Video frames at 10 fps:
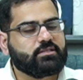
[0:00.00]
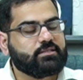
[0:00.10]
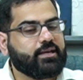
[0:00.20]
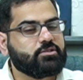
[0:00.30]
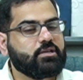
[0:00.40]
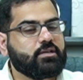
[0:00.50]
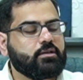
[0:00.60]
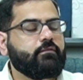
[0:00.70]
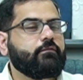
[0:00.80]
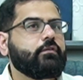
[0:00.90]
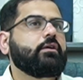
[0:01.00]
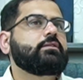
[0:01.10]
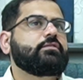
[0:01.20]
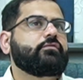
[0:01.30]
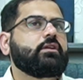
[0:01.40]
Is actually very
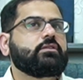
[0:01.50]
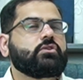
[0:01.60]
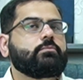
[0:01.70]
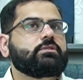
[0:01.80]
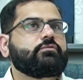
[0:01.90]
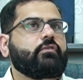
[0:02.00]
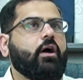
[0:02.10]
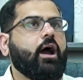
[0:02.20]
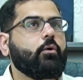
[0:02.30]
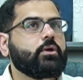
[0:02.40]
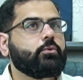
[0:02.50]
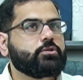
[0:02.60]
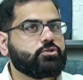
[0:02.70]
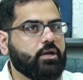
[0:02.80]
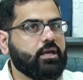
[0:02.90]
different in terms of how we were
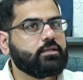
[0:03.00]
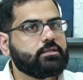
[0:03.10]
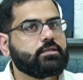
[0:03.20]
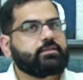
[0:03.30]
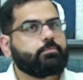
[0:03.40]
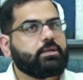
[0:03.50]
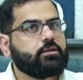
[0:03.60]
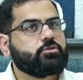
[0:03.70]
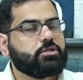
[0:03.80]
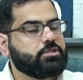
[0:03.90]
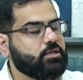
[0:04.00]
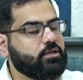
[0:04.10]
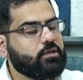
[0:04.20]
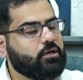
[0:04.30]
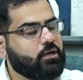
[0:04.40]
trained a
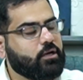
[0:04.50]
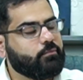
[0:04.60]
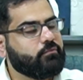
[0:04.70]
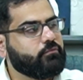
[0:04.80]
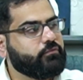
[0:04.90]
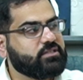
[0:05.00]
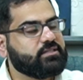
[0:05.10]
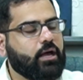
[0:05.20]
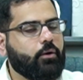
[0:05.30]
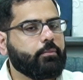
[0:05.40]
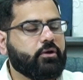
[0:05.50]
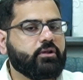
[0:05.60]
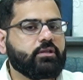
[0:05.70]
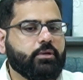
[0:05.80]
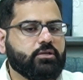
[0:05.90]
pediatrician versus how I'm
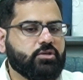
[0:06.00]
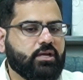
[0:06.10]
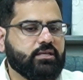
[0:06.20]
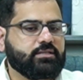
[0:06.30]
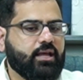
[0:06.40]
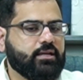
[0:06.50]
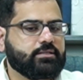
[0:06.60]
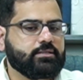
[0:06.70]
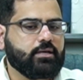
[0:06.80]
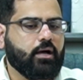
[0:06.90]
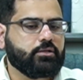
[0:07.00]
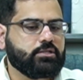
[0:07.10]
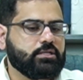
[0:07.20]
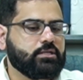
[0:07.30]
currently being trained as an anesthesiology